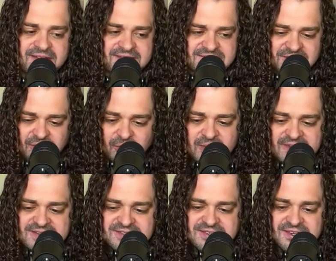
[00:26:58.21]
He's
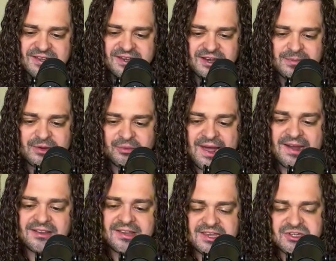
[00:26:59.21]
always going to be
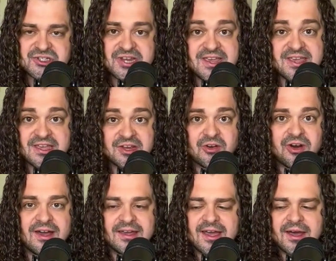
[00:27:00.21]
rattling and shaking and
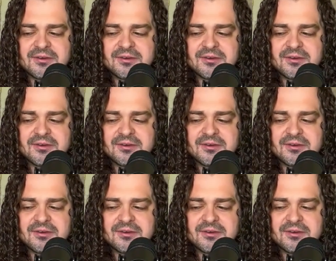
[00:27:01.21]
crying out.